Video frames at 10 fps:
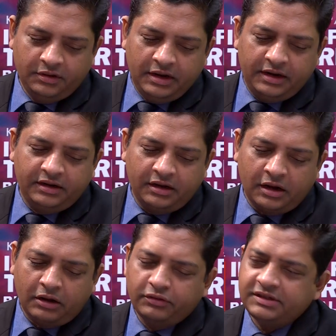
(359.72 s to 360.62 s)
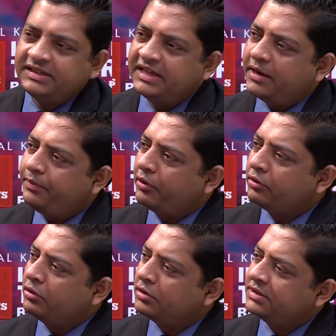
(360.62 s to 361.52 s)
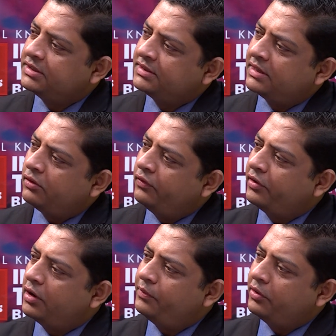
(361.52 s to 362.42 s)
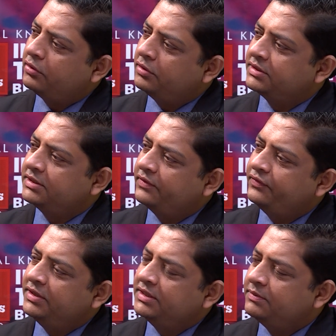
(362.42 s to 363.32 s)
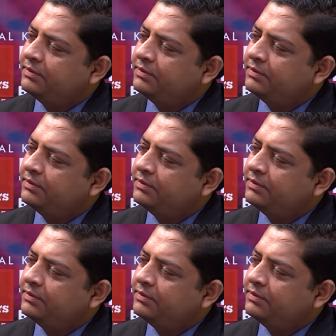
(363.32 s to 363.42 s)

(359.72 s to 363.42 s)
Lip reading: And how is their prognosis or overall prognosis of these